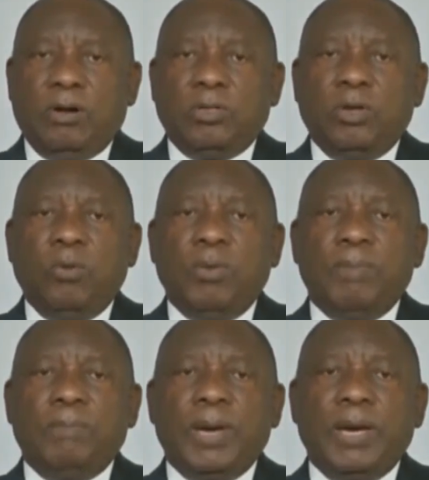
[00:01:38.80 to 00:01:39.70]
Although we
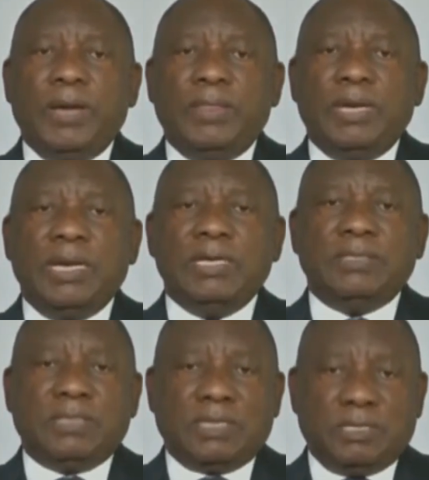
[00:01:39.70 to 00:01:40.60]
bear the
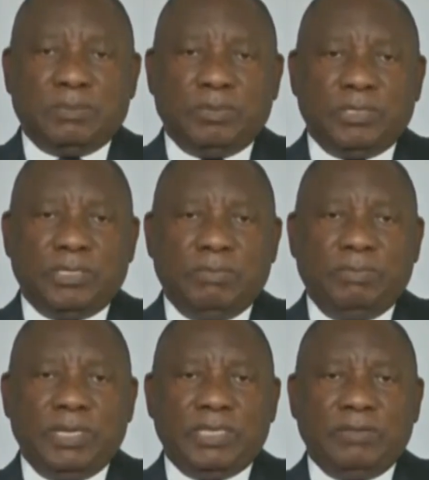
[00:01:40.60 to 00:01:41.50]
least
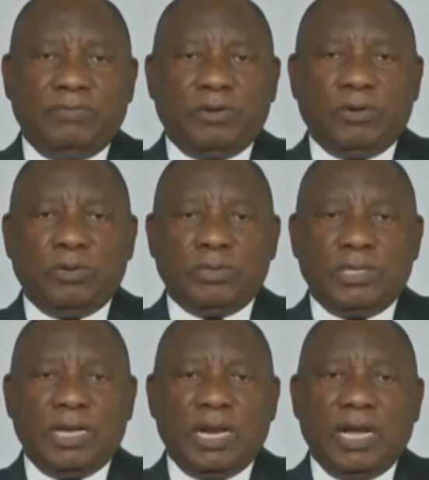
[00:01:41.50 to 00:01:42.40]
responsibility for
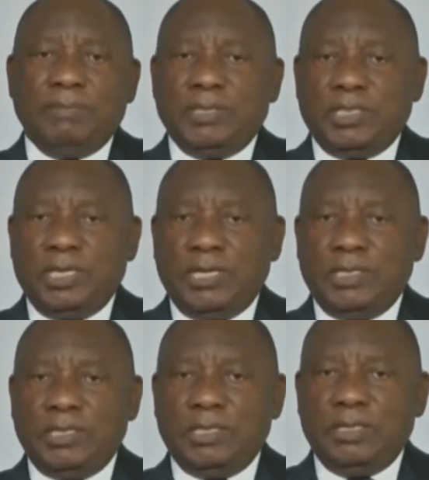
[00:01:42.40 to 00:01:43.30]
causing climate
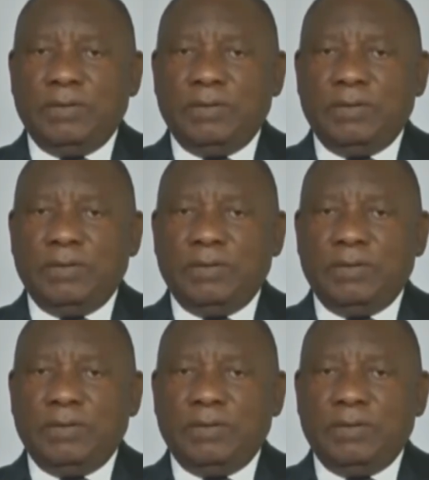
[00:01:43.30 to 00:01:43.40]
change,